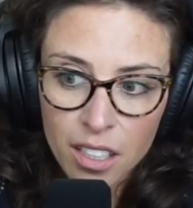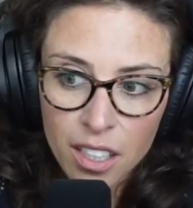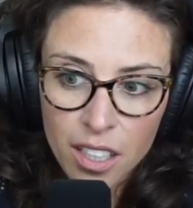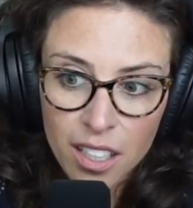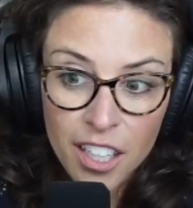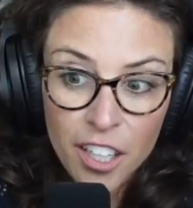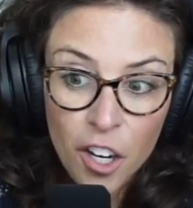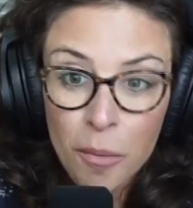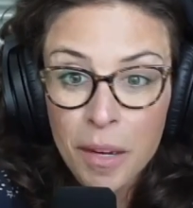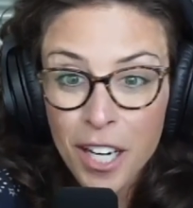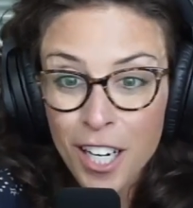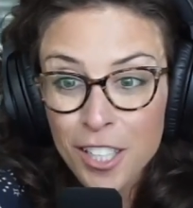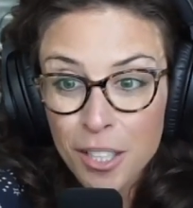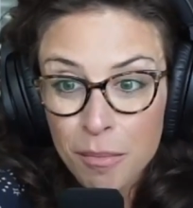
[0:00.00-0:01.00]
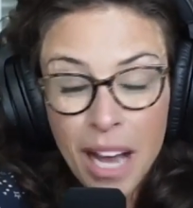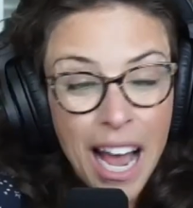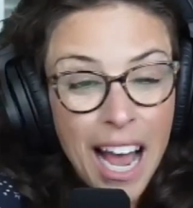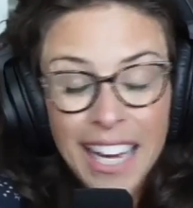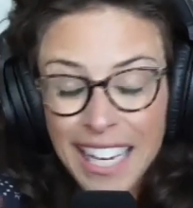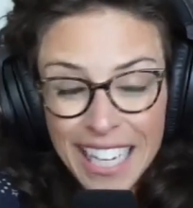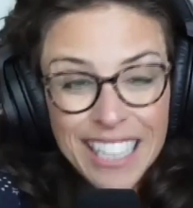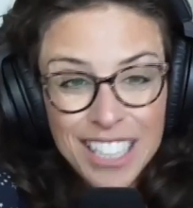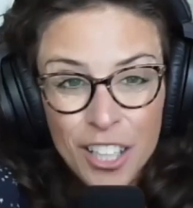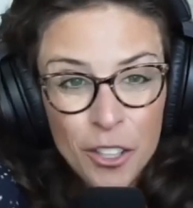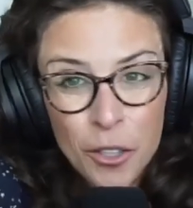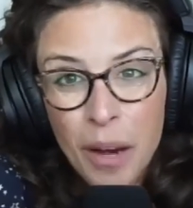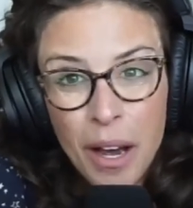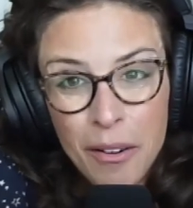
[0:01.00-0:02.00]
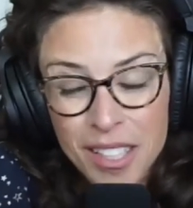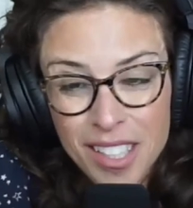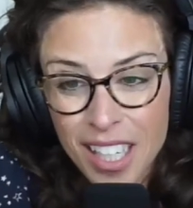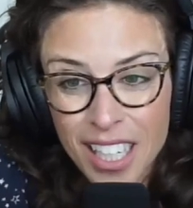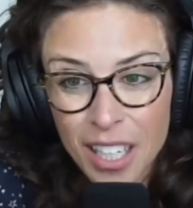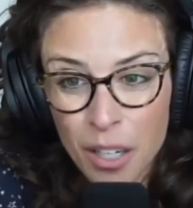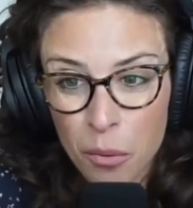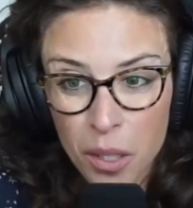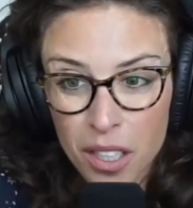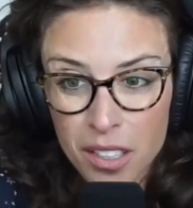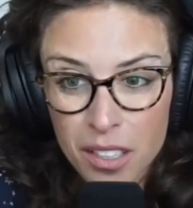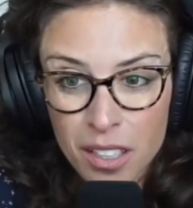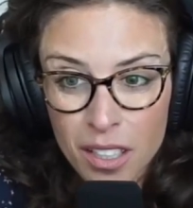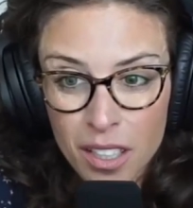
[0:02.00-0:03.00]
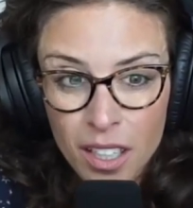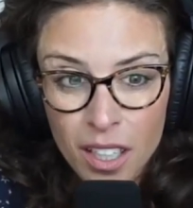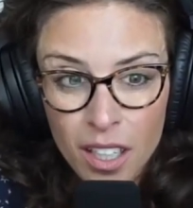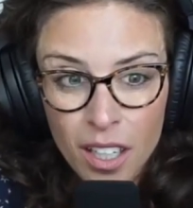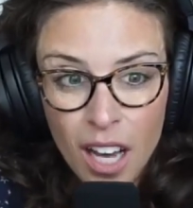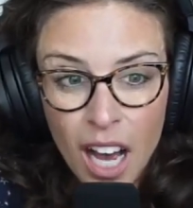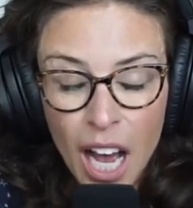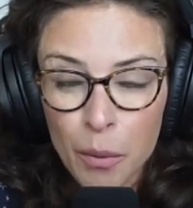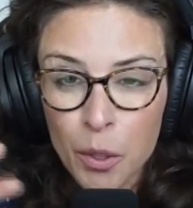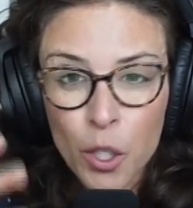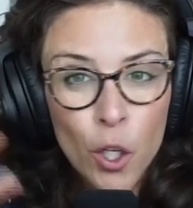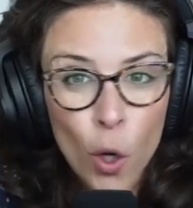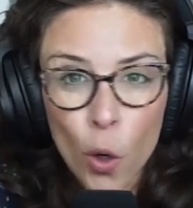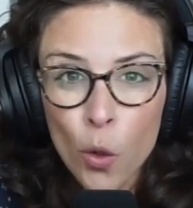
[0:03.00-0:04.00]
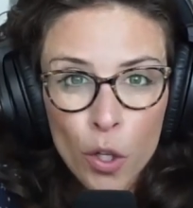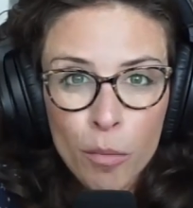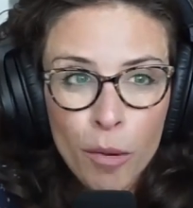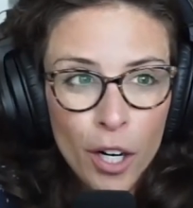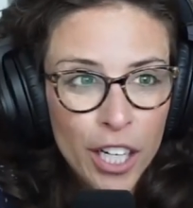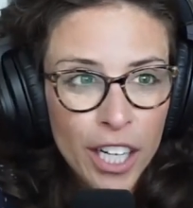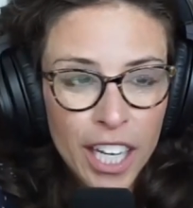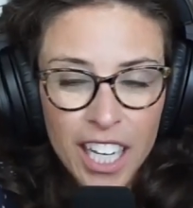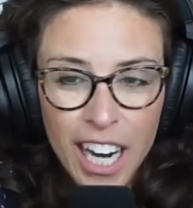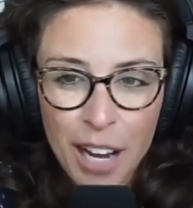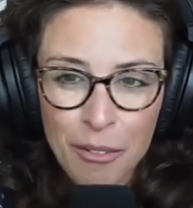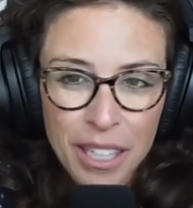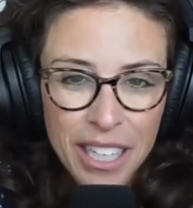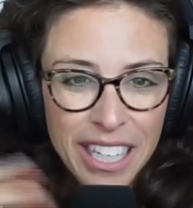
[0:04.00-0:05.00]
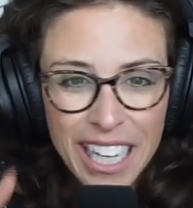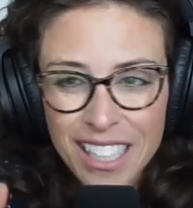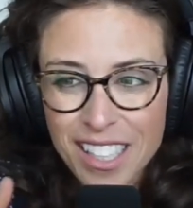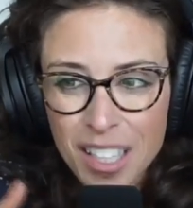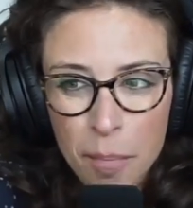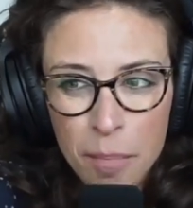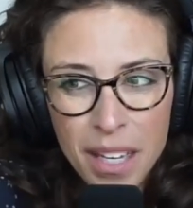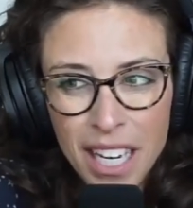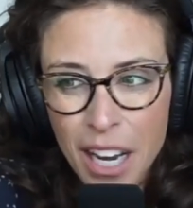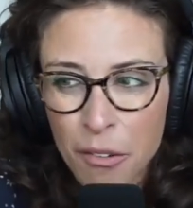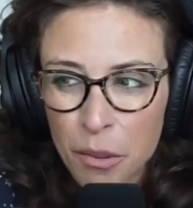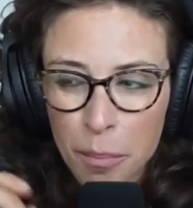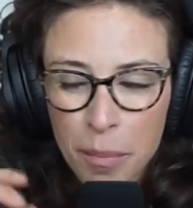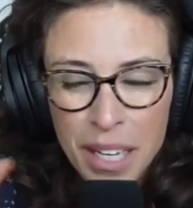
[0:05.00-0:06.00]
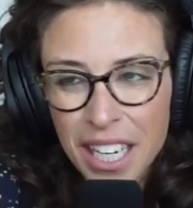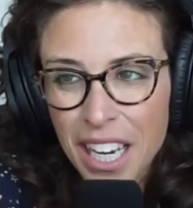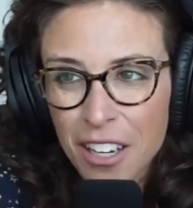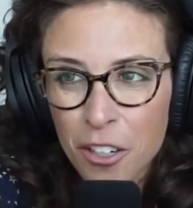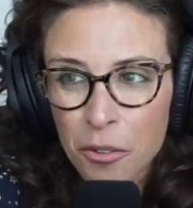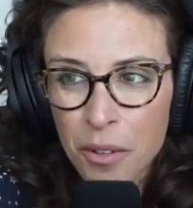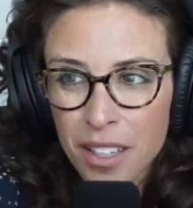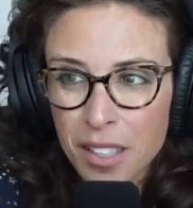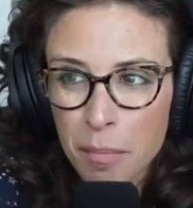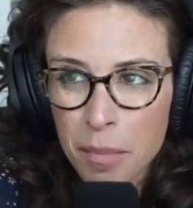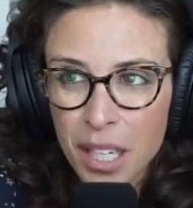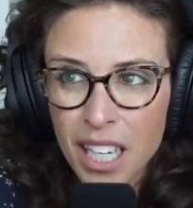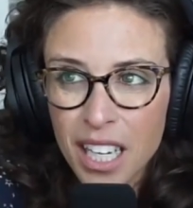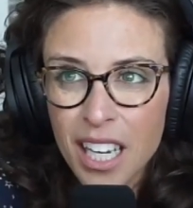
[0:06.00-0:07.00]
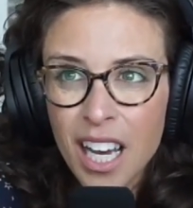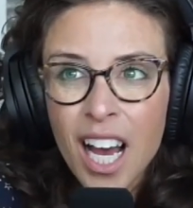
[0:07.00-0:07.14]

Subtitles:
like, oh my gosh, I can't tell you how excited I was. I would go to the market, I would get something, I would pick out a recipe.